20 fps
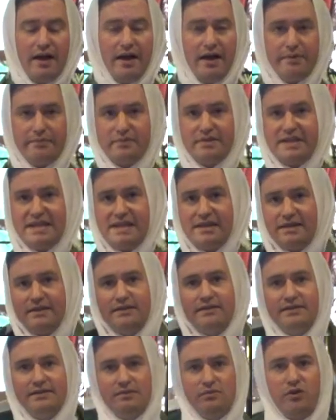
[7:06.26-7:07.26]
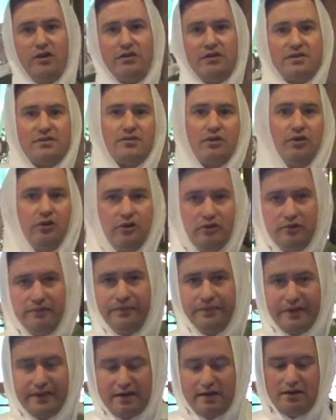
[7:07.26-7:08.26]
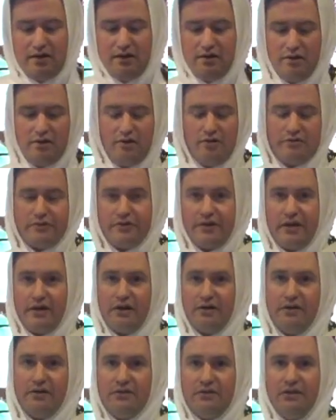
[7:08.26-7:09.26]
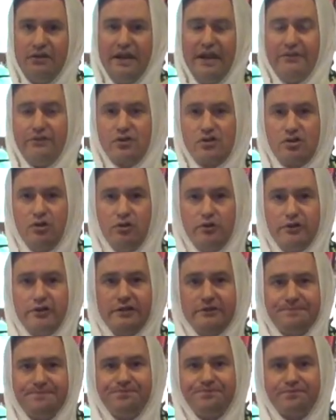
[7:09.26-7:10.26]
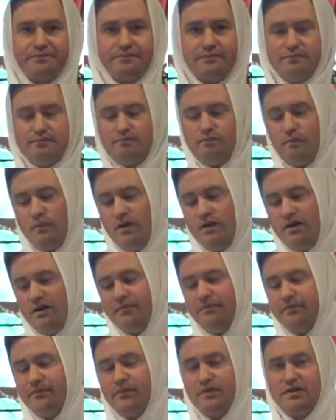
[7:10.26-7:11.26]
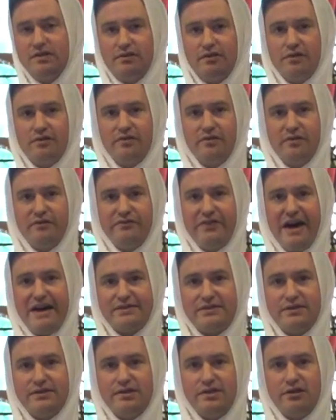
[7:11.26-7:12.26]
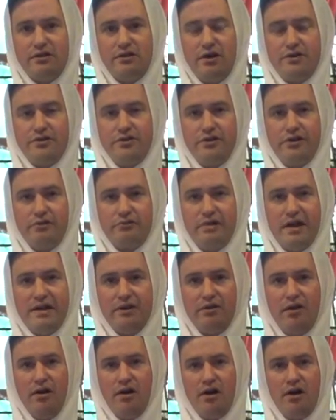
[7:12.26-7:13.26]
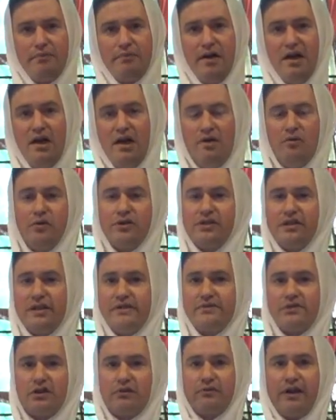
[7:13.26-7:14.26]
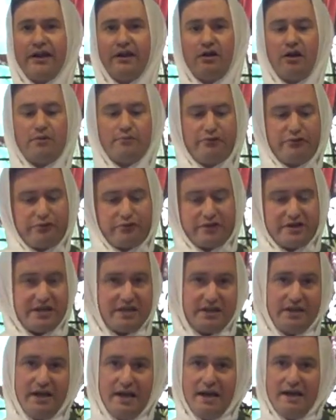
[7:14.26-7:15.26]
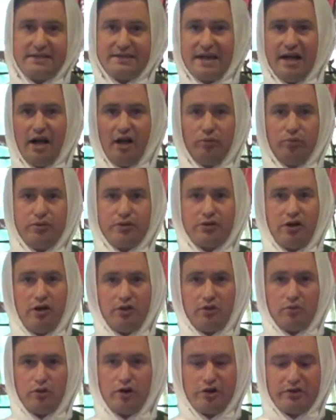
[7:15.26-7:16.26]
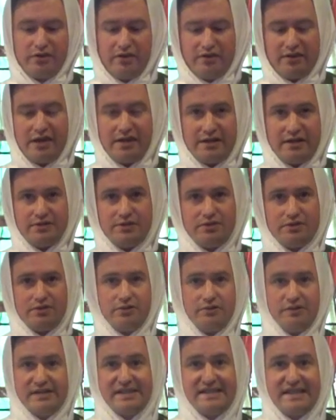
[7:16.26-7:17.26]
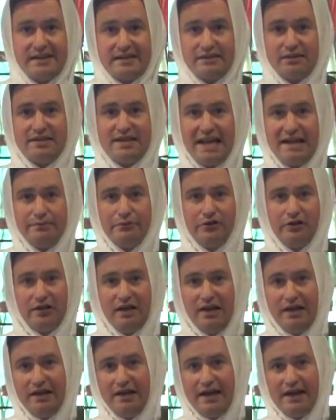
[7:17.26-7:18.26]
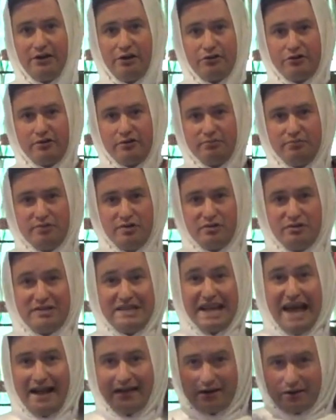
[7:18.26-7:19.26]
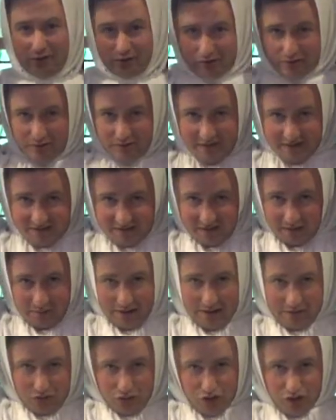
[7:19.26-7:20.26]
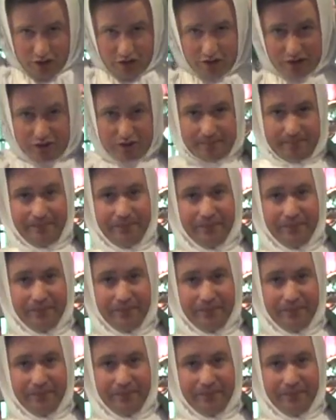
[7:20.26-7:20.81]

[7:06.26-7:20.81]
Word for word: Um, deacons wear the stole over their left shoulder um, you know, fastened here under their right arm, which leaves their right arm free to help with all the work that they need to do in setting the table and other you know, diaconal duties around the church.